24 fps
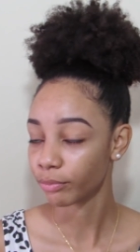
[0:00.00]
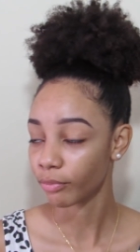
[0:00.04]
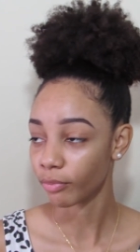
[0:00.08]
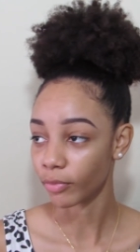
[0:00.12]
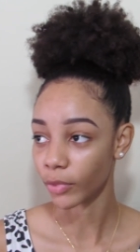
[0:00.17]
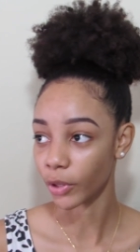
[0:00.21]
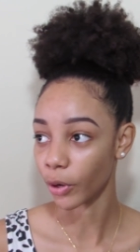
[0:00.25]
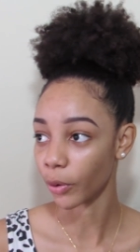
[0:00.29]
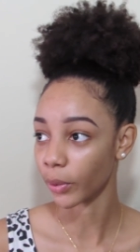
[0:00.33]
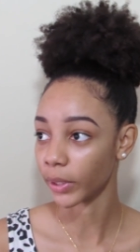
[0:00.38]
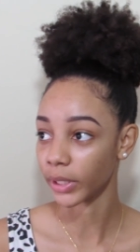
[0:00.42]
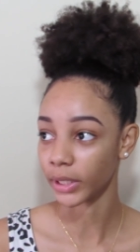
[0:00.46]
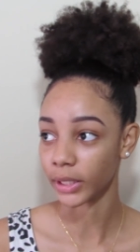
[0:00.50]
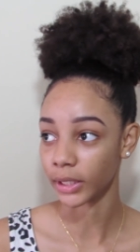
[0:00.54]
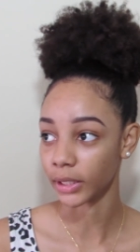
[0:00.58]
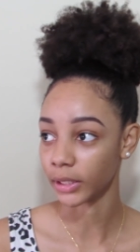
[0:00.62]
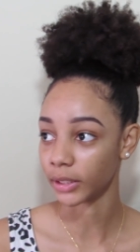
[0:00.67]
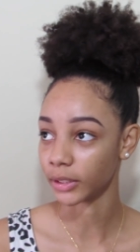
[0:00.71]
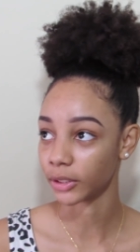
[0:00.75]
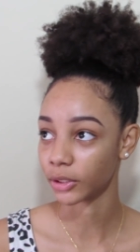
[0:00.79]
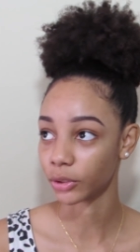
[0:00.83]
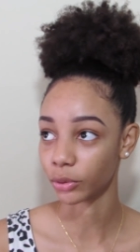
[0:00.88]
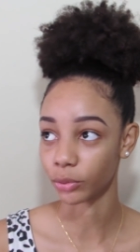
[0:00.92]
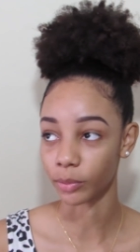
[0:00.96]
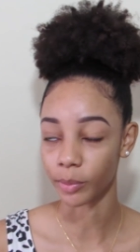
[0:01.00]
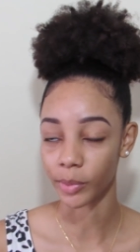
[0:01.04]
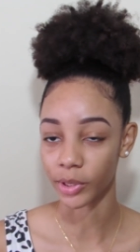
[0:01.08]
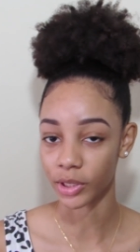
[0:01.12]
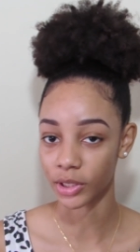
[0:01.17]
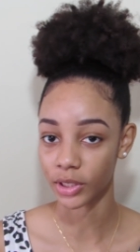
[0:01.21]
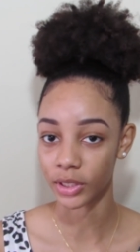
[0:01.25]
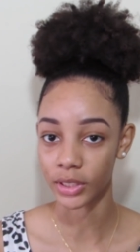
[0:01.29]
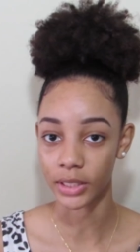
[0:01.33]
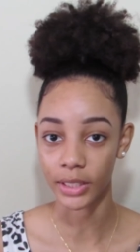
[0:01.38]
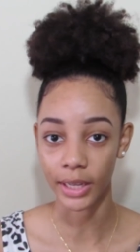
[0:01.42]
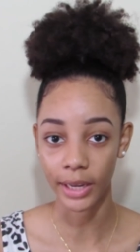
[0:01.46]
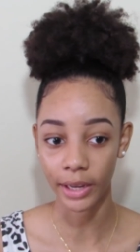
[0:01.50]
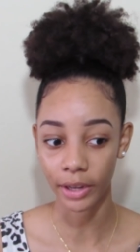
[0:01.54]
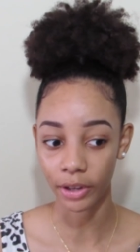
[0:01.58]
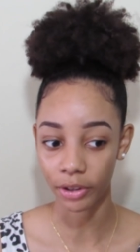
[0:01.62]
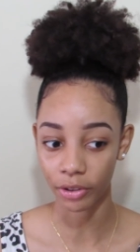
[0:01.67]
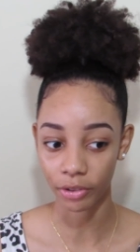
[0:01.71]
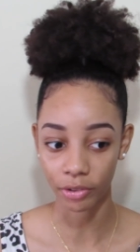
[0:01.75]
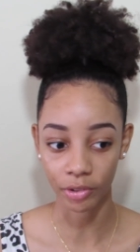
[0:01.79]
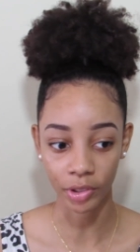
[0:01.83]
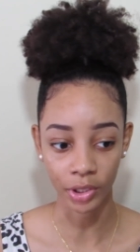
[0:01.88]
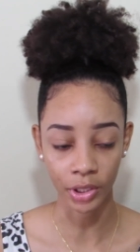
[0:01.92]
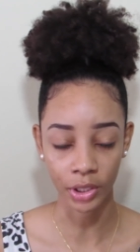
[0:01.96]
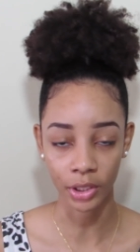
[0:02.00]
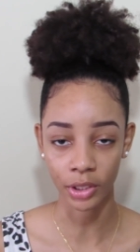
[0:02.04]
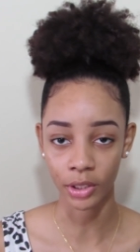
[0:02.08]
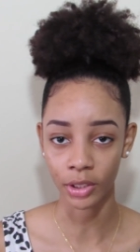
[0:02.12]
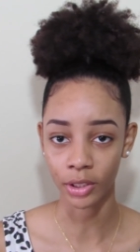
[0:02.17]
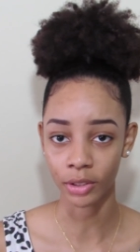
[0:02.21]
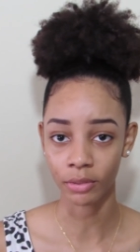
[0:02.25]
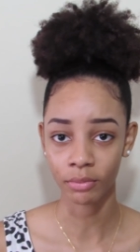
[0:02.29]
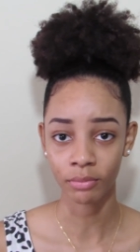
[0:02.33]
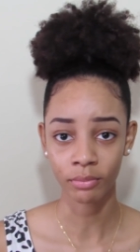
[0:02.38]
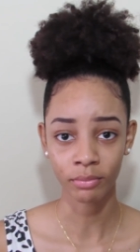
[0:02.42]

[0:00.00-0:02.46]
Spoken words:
Don't eat too much dairy,